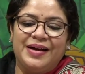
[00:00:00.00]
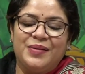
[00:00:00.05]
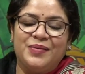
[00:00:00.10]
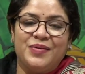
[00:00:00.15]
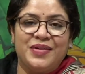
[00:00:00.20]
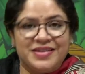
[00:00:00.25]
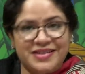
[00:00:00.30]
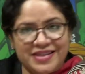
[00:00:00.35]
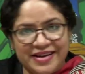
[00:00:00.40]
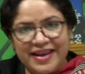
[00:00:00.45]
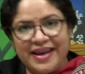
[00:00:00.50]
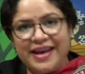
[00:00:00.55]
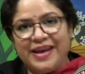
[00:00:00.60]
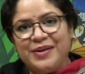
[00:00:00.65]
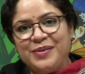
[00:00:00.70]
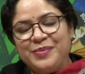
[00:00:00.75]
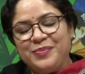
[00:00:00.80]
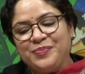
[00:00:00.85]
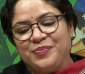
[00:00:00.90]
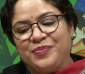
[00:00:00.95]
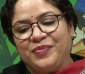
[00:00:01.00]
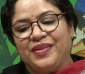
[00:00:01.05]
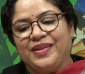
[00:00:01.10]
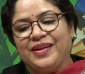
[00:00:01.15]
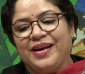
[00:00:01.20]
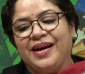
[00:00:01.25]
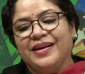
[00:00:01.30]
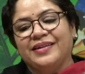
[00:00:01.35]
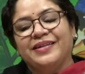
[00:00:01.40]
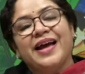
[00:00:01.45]
Once again,
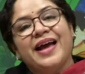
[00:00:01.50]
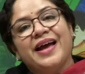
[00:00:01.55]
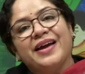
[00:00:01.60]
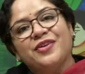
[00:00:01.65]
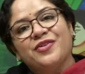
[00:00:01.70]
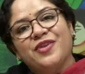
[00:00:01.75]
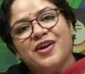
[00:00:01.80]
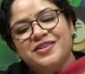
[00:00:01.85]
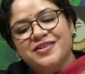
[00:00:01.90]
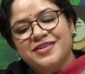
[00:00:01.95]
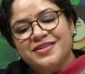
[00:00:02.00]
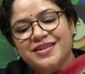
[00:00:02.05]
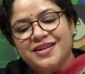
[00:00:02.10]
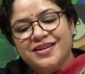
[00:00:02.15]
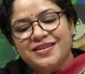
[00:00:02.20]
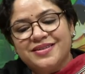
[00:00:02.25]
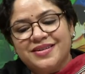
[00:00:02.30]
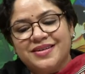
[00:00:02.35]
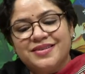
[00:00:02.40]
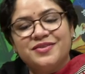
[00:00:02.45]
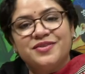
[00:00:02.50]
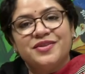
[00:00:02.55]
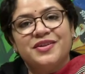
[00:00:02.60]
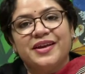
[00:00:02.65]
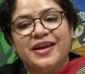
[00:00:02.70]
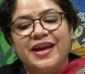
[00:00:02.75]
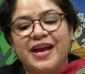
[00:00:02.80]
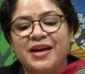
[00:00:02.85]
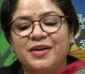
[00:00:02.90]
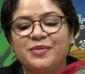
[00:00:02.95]
I thank Rajasthan Sanskrit
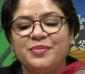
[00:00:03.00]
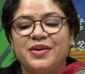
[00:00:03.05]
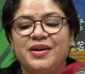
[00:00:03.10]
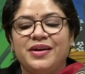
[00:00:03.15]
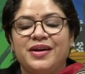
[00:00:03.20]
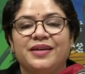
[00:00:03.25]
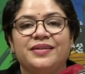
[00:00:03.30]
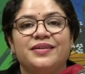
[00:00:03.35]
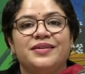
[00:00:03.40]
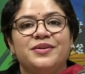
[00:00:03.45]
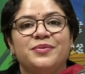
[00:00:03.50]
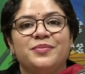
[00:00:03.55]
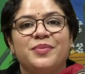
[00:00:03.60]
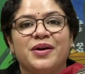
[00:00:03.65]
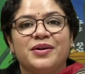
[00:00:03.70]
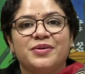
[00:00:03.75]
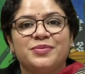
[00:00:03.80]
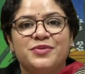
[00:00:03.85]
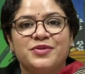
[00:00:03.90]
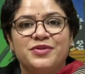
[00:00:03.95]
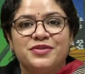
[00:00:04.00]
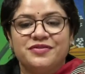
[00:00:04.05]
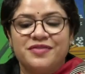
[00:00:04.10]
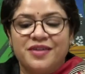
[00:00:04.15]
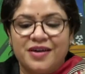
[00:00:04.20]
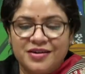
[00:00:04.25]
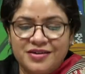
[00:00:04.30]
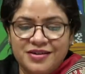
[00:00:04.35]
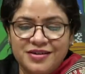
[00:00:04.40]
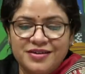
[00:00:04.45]
Academy and the Department of
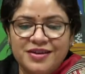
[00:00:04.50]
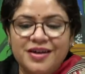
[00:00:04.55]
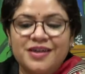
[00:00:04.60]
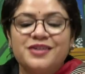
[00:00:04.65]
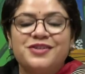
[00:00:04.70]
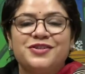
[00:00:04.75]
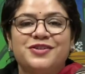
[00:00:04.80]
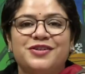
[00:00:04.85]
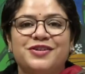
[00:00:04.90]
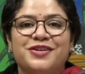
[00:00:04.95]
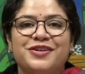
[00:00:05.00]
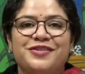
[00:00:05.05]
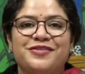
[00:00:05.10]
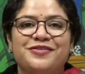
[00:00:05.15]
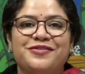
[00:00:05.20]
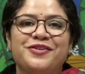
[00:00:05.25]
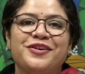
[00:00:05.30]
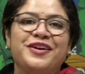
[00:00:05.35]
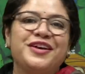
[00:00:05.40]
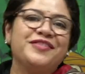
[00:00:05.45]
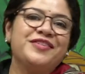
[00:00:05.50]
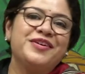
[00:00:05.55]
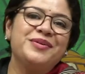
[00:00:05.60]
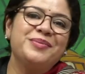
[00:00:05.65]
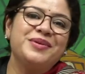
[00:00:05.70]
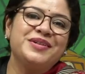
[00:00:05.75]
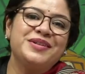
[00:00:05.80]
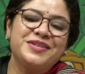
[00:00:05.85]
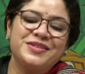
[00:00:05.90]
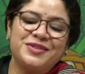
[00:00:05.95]
Art and Culture for giving
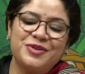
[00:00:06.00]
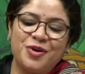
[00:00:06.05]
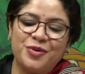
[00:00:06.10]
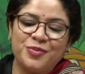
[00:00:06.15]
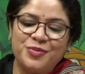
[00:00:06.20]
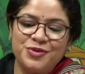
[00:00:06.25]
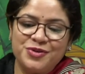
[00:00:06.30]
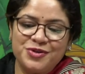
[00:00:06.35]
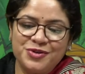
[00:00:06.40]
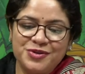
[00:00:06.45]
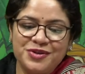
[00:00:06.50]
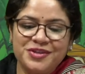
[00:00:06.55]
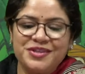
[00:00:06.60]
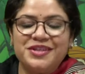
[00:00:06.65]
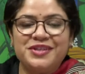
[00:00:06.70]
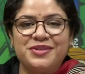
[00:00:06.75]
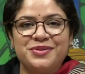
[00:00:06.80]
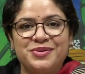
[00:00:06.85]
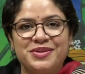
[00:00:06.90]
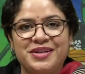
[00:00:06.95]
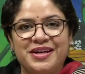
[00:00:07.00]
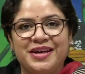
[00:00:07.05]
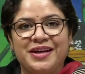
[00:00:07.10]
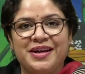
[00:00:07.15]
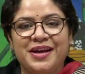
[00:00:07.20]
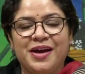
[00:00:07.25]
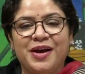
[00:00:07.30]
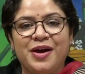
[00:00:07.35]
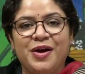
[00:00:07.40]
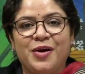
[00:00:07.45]
me this opportunity today
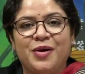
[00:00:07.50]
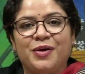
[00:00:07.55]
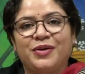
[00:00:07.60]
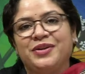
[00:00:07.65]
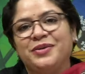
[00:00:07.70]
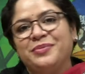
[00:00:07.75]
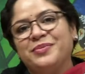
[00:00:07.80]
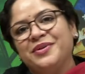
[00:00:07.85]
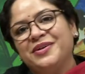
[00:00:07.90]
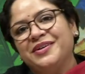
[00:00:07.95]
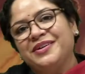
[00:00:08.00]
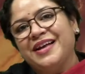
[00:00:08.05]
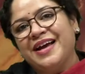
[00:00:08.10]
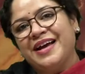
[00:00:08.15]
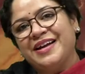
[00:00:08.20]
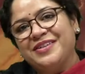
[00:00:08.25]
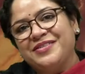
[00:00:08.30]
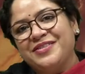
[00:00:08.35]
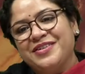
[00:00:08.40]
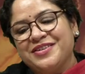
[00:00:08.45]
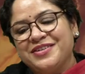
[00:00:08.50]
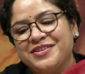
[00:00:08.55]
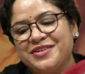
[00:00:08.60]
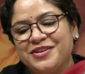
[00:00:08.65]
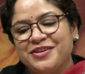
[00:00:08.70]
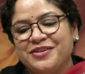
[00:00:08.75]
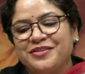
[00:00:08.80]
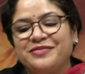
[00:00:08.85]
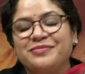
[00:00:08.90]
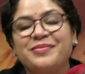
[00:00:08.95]
on the birth
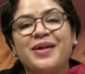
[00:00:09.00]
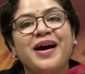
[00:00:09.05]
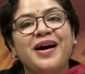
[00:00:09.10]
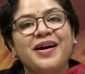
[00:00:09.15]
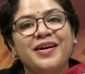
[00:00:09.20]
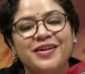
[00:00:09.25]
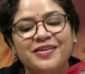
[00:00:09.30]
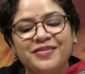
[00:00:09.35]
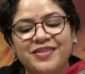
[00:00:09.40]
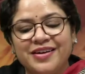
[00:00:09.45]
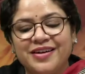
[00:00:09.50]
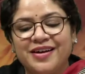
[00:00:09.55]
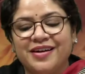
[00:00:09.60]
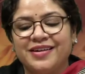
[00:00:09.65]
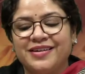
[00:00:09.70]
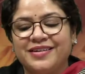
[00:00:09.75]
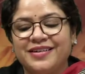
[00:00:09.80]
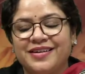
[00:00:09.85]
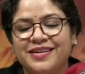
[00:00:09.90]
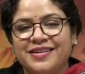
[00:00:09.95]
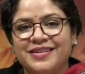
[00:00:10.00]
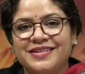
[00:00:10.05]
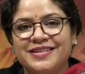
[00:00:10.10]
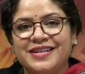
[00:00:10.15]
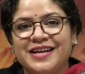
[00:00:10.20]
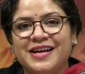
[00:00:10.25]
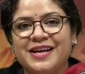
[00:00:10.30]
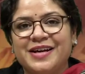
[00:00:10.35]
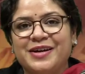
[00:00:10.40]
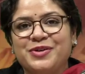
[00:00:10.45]
anniversary of Mahakavi Kalidas
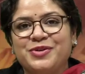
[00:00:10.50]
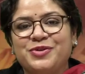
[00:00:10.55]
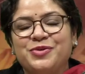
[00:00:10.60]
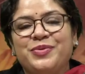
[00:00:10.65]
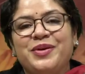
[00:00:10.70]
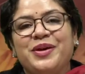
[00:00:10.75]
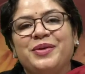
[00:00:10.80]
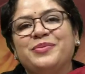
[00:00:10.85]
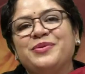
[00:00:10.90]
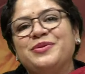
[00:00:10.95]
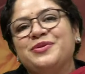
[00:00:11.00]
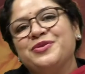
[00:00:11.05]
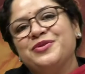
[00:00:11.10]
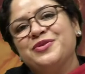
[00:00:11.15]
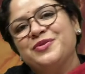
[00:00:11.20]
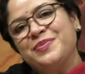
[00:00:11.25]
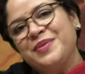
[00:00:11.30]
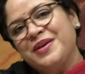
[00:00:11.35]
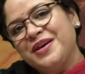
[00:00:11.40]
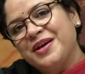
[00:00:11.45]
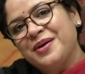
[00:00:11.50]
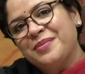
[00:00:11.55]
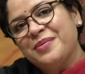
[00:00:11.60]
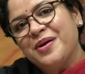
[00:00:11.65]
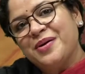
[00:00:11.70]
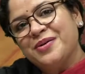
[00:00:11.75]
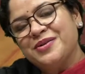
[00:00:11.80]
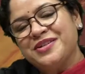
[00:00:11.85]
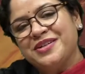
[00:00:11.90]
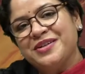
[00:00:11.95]
to be able to speak
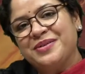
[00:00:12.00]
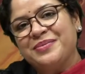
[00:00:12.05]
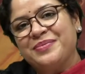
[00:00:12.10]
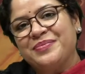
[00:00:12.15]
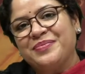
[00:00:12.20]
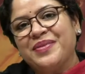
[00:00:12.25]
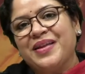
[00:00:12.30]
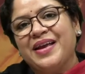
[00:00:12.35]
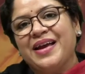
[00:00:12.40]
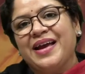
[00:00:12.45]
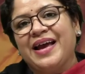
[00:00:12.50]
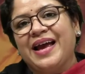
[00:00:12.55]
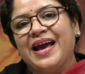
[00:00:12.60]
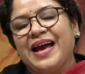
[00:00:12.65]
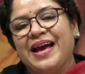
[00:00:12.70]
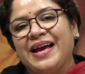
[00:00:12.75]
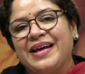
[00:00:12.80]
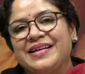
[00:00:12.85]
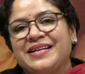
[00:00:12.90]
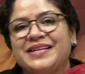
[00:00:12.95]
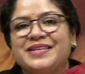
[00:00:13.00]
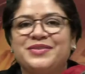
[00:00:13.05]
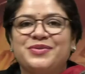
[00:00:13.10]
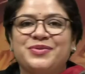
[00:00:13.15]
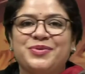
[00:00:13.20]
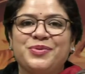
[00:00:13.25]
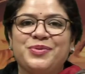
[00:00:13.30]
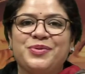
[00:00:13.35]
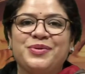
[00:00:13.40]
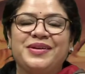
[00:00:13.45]
about him and his
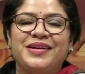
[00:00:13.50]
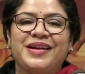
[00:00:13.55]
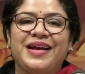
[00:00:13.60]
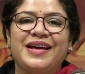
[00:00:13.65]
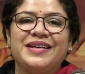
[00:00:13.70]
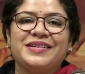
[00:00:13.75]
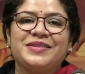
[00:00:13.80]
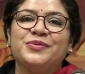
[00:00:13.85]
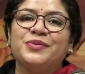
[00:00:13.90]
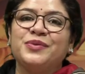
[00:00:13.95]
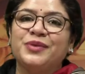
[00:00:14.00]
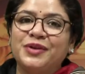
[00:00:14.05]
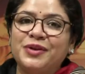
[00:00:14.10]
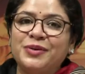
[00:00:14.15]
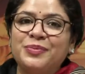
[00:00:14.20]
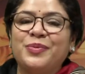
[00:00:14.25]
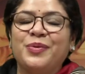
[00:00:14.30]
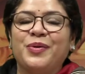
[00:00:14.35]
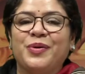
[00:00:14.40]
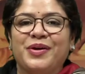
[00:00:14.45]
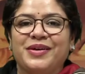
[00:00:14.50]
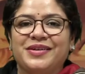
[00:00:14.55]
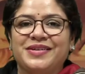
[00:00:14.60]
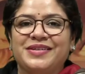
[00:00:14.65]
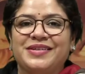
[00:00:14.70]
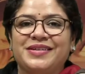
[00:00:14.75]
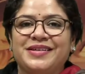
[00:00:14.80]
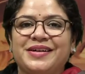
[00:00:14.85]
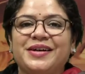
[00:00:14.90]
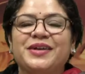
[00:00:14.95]
role as a world
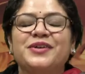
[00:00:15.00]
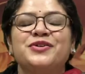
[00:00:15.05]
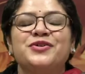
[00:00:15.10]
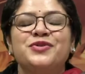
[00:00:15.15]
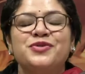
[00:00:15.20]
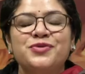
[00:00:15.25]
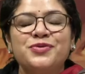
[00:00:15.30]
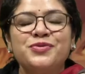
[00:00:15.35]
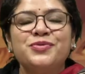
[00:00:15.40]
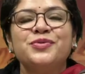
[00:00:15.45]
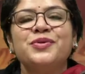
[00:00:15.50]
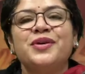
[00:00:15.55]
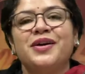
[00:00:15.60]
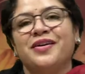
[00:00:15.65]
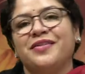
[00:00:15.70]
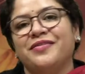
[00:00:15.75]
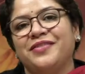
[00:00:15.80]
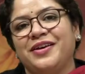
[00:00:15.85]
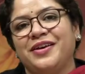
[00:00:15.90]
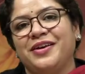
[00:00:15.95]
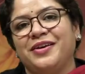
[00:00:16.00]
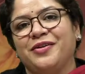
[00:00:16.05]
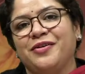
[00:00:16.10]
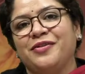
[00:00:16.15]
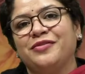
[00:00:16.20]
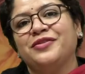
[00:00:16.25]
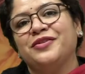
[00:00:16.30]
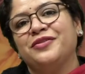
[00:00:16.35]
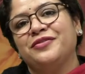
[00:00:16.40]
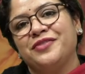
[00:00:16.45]
poet, a true Kavi
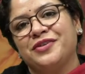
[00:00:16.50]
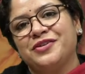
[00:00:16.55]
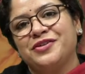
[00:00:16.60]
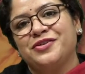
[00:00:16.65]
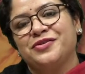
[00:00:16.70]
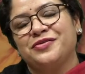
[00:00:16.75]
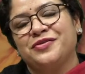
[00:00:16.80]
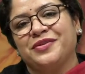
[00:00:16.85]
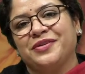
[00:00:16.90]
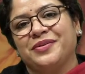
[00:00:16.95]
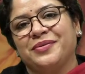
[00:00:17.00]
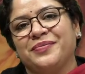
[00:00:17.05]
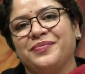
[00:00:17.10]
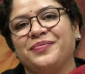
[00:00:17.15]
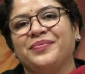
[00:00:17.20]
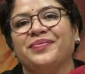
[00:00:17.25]
of the Vishwa.